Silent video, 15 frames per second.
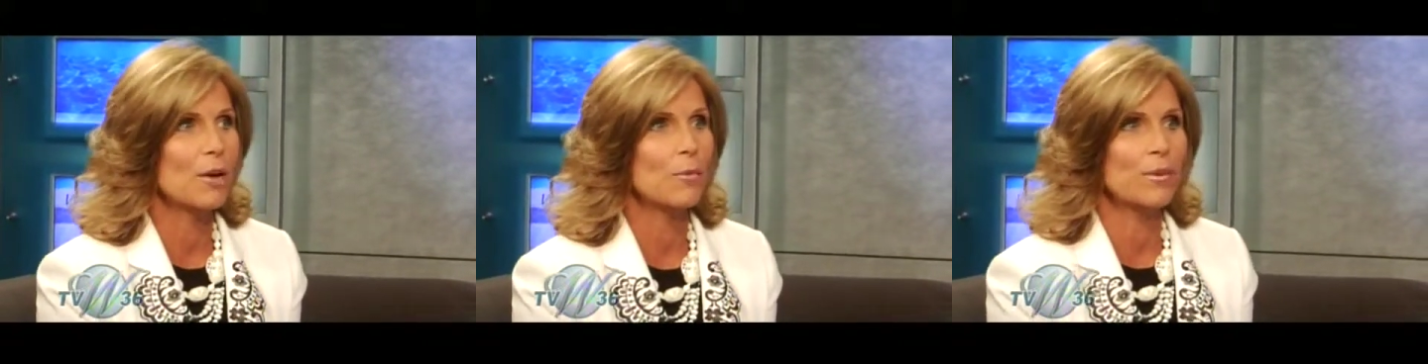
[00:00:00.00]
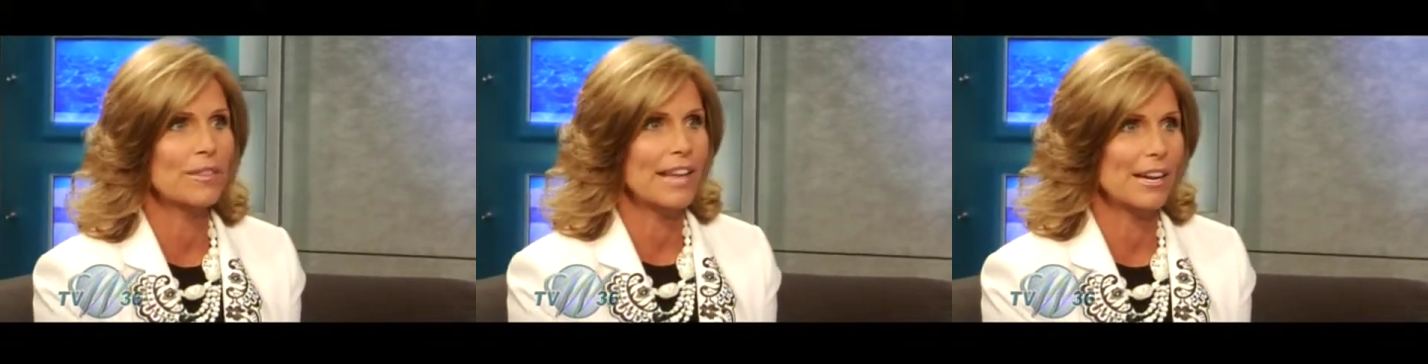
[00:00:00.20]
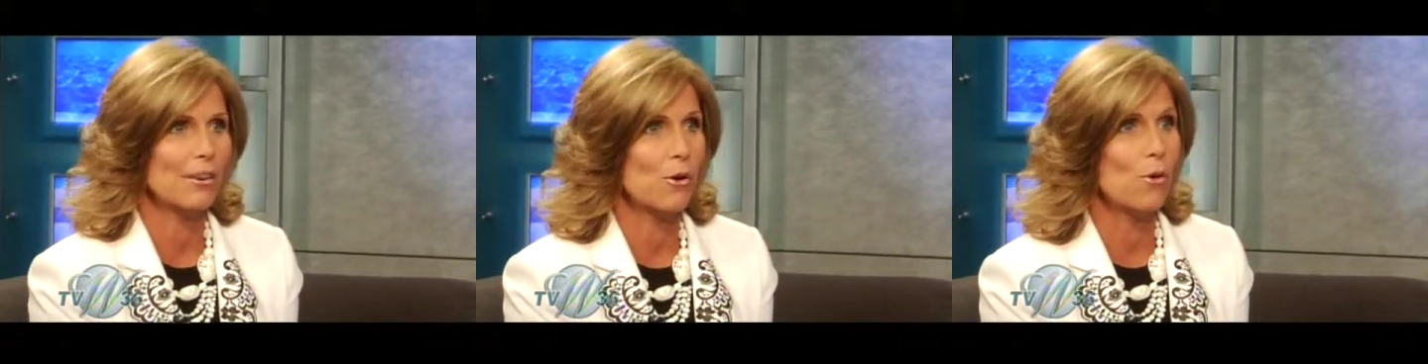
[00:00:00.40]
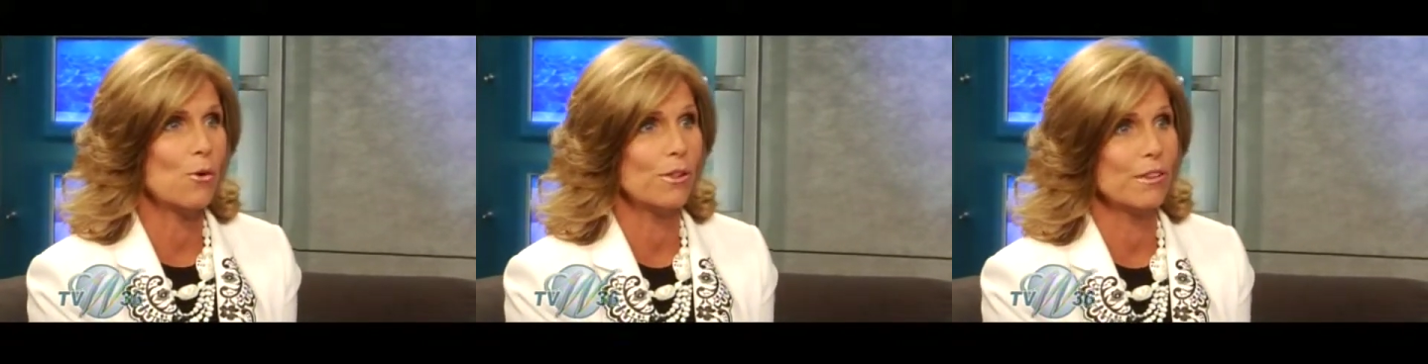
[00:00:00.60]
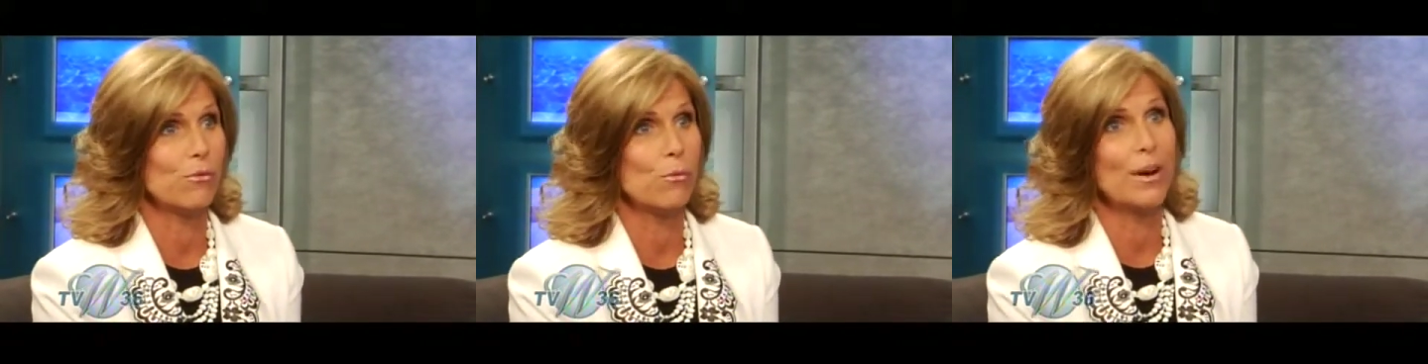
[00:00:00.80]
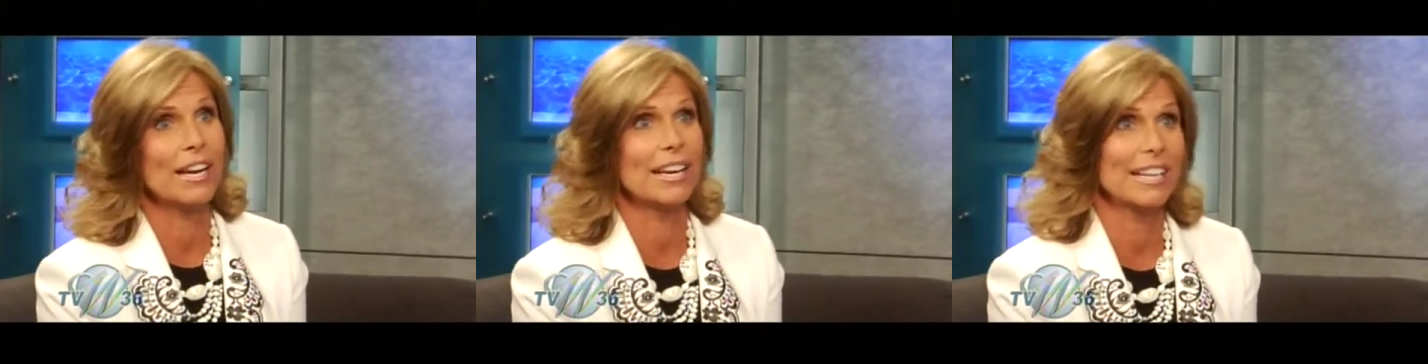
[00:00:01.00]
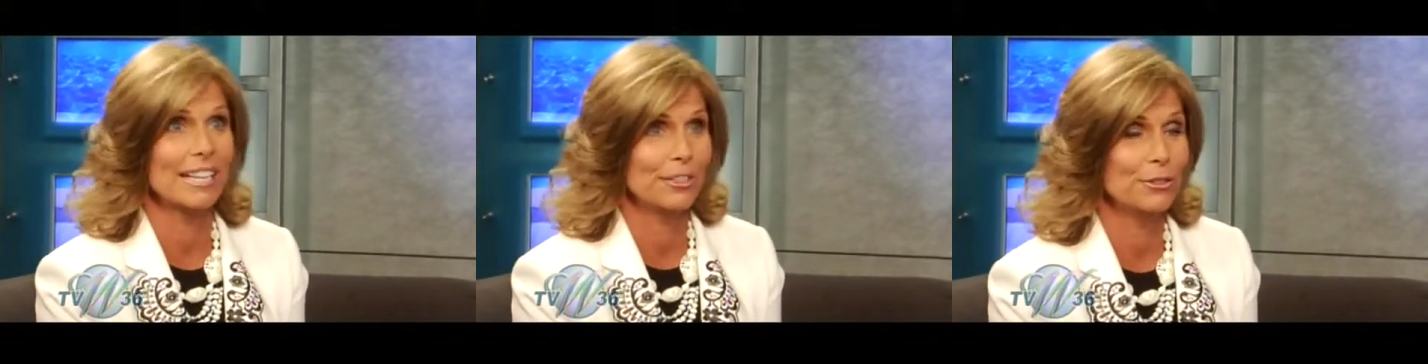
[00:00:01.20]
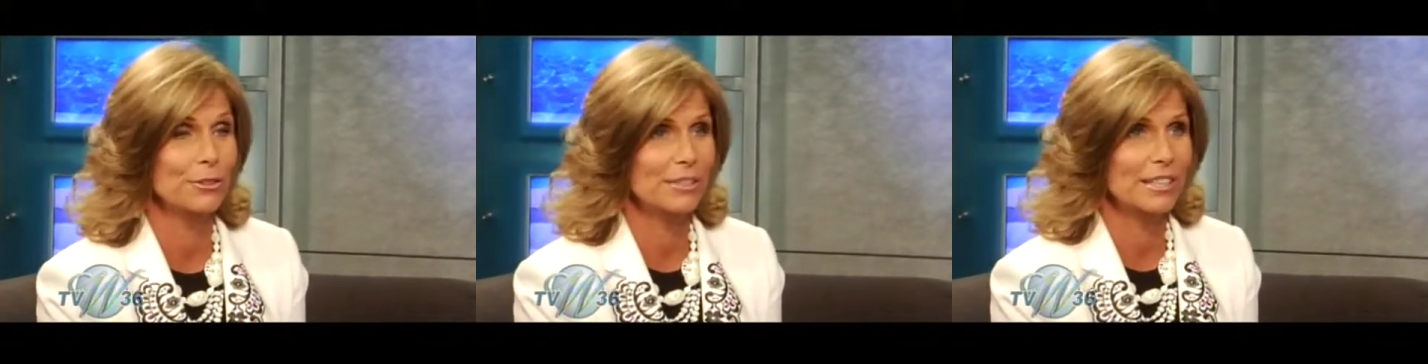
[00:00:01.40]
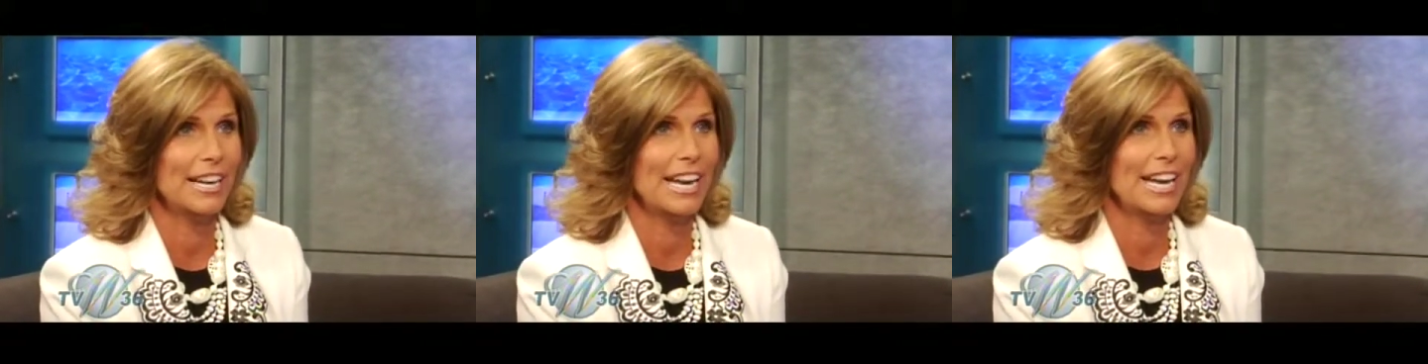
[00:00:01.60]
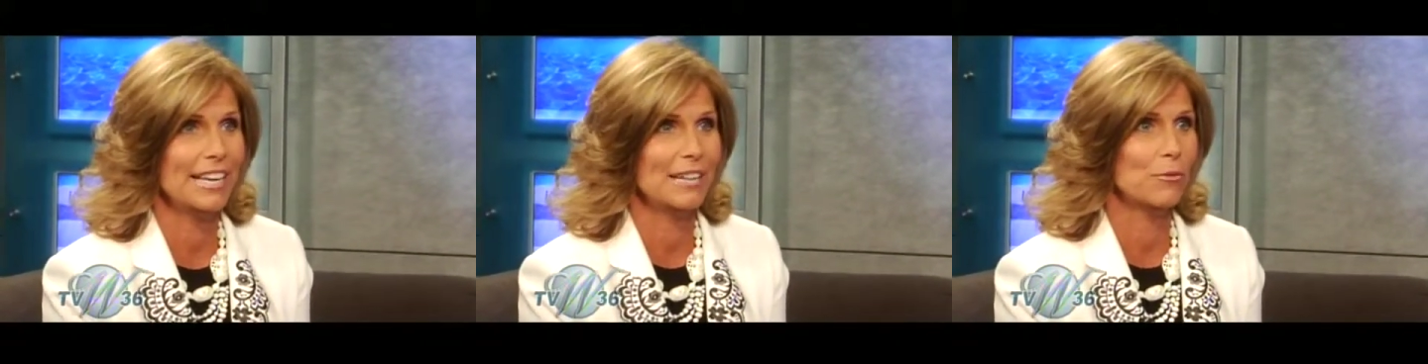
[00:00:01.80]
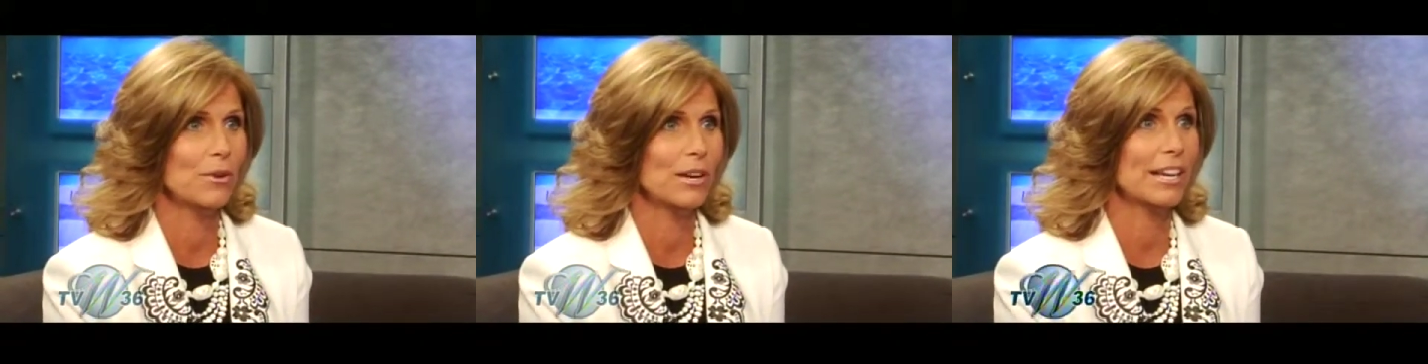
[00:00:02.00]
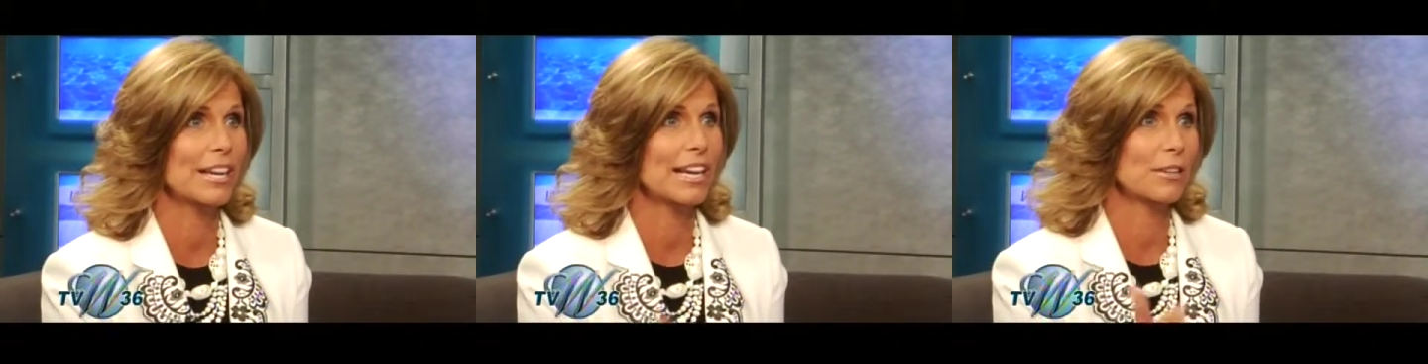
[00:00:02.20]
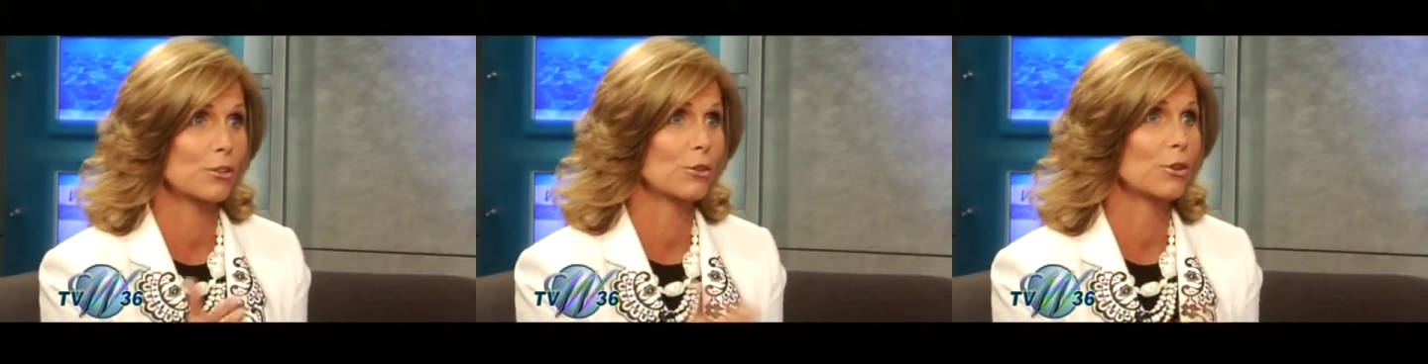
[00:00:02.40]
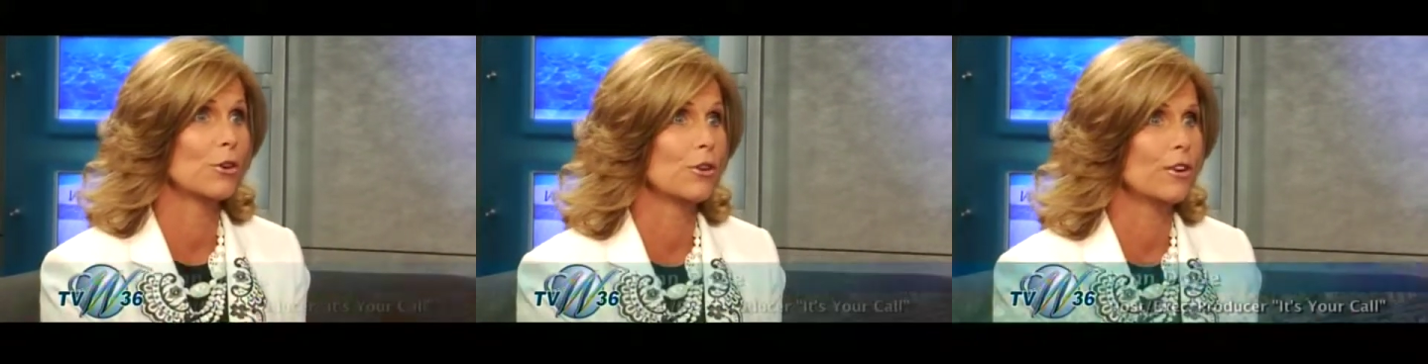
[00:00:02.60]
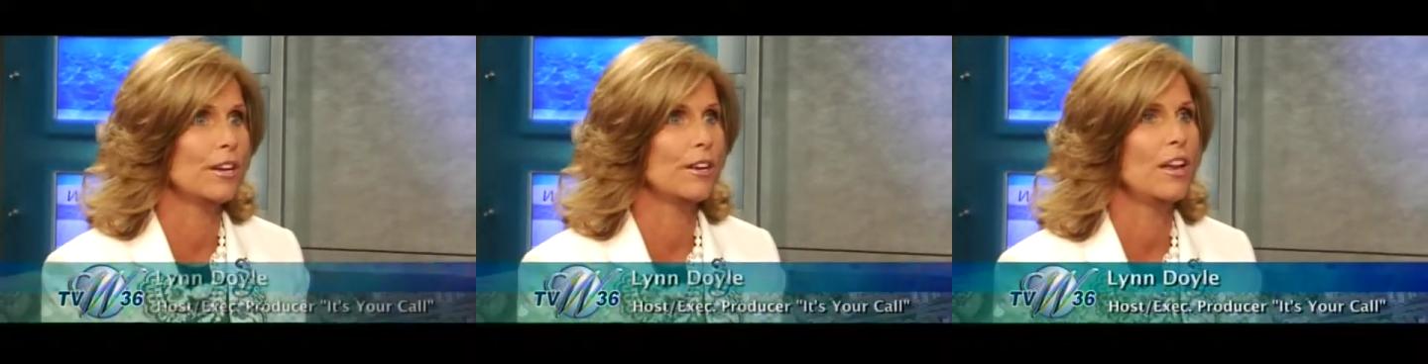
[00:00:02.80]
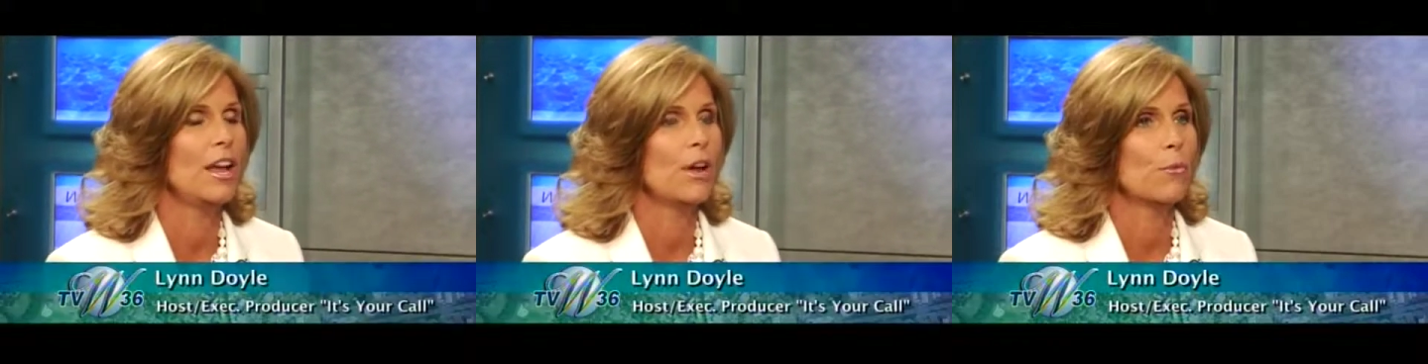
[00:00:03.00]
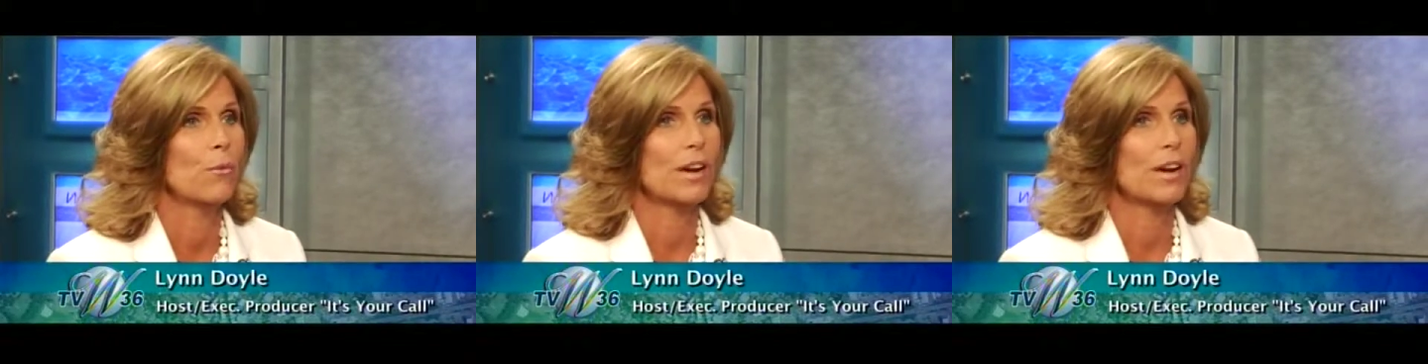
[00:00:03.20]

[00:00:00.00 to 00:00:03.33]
up with that goal of what can I do today, what can I learn,